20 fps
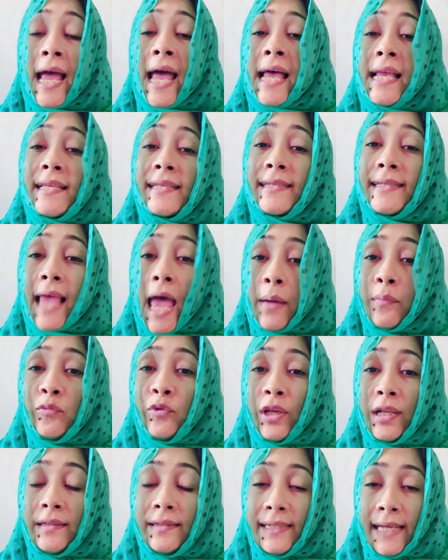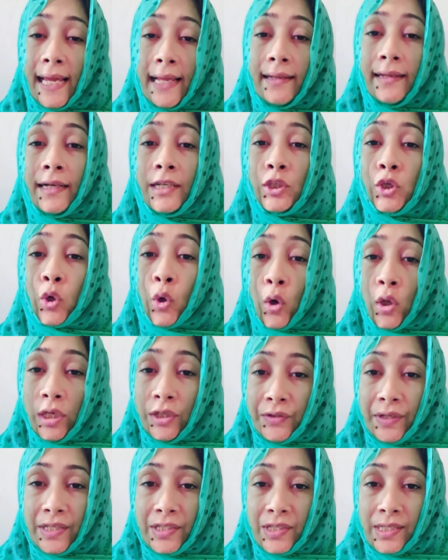Samuel Taylor
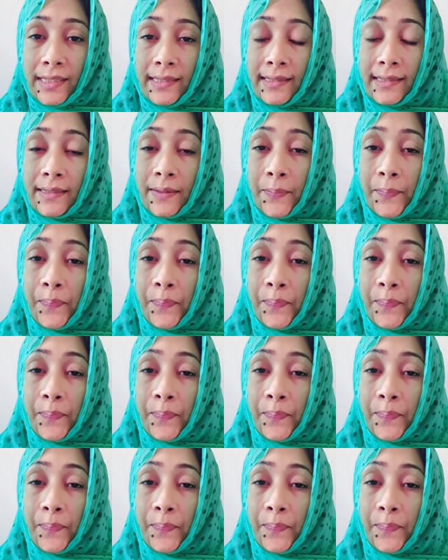Coleridge's